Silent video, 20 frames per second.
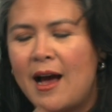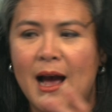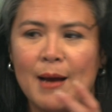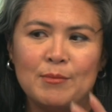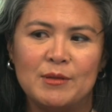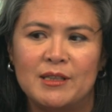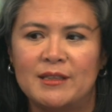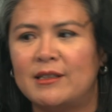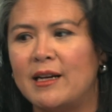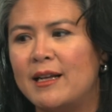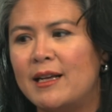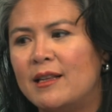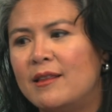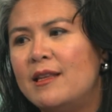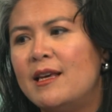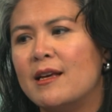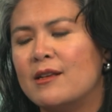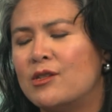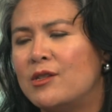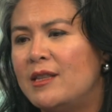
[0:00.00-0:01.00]
I'm studying
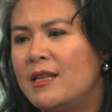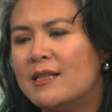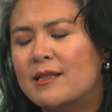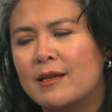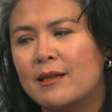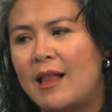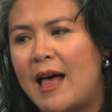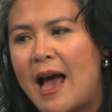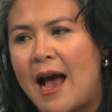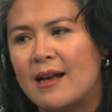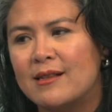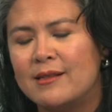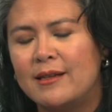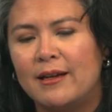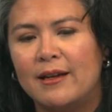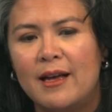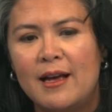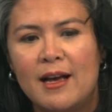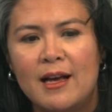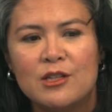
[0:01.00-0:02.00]
this in this class,
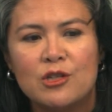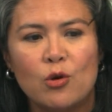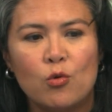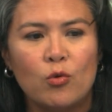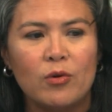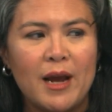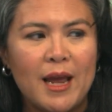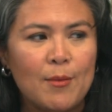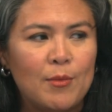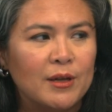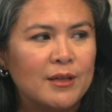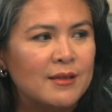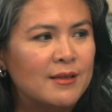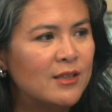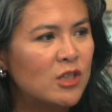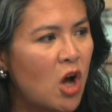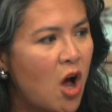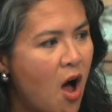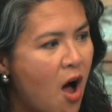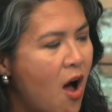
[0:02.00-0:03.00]
and so we're able to
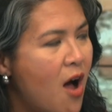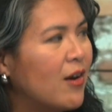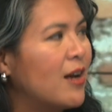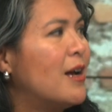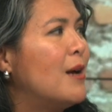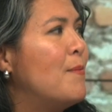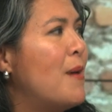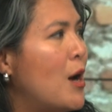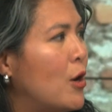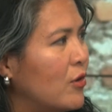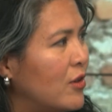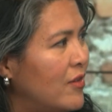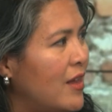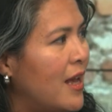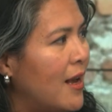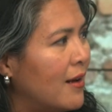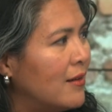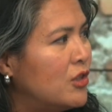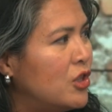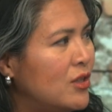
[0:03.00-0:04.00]
talk about
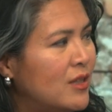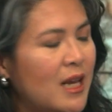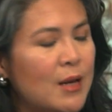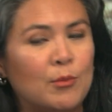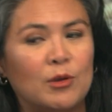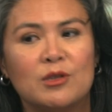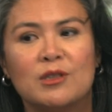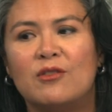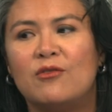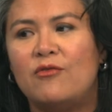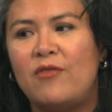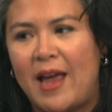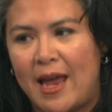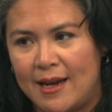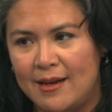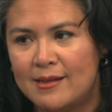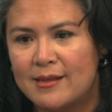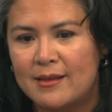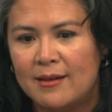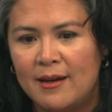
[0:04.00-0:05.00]
things. She's able to
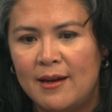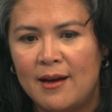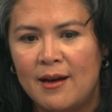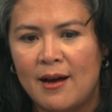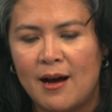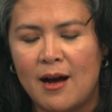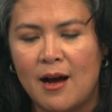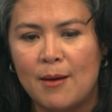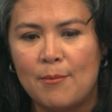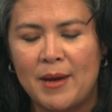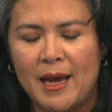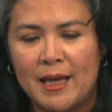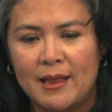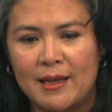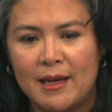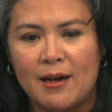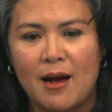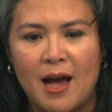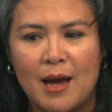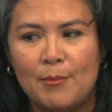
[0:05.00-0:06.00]
vent,
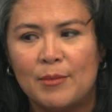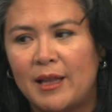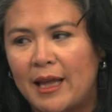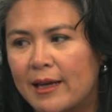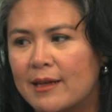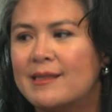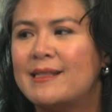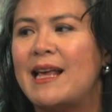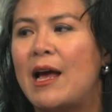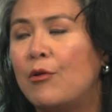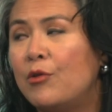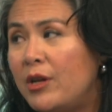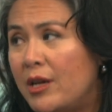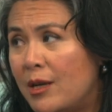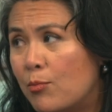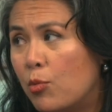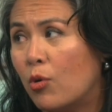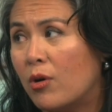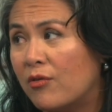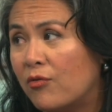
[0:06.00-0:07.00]
and then I'm like a
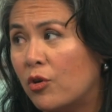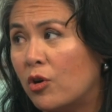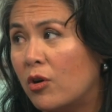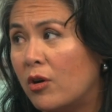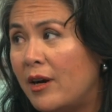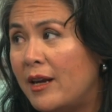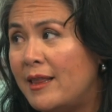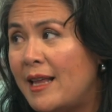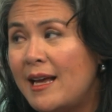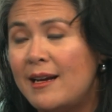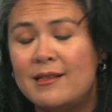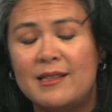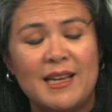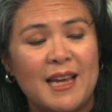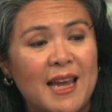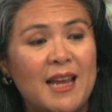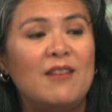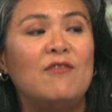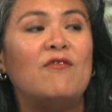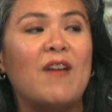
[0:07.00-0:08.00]
sounding board for her, and that is
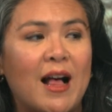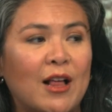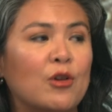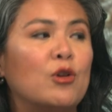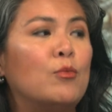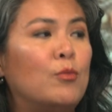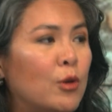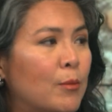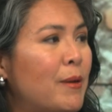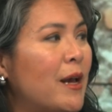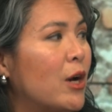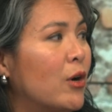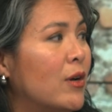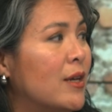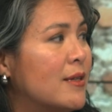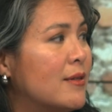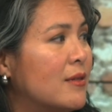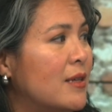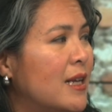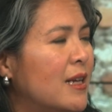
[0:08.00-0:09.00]
invaluable,
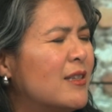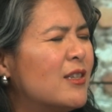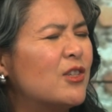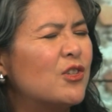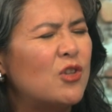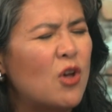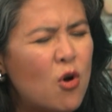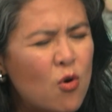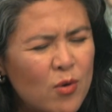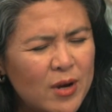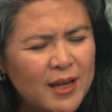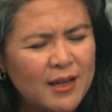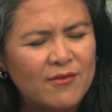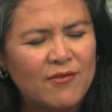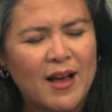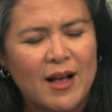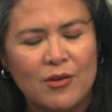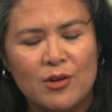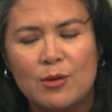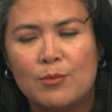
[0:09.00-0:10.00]
parents. It is so
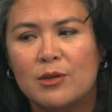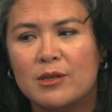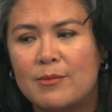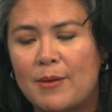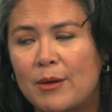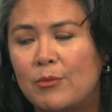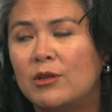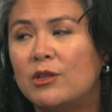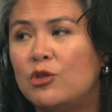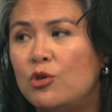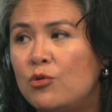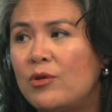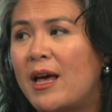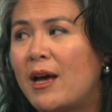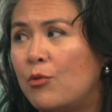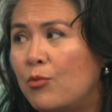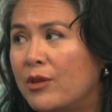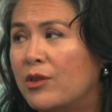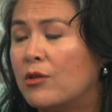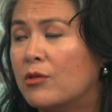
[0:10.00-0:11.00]
invaluable to be able to do
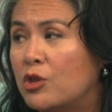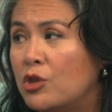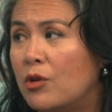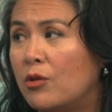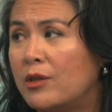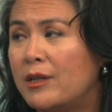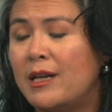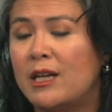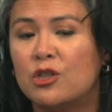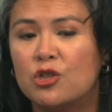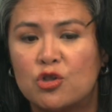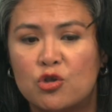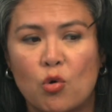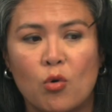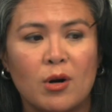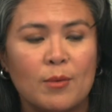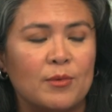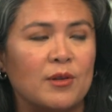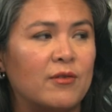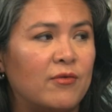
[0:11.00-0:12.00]
that with your children and
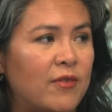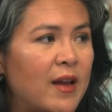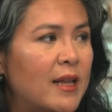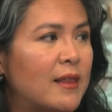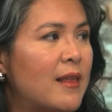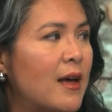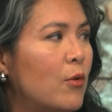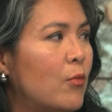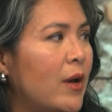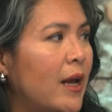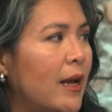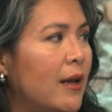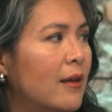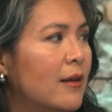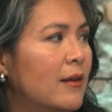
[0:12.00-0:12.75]
shore up their faith that way.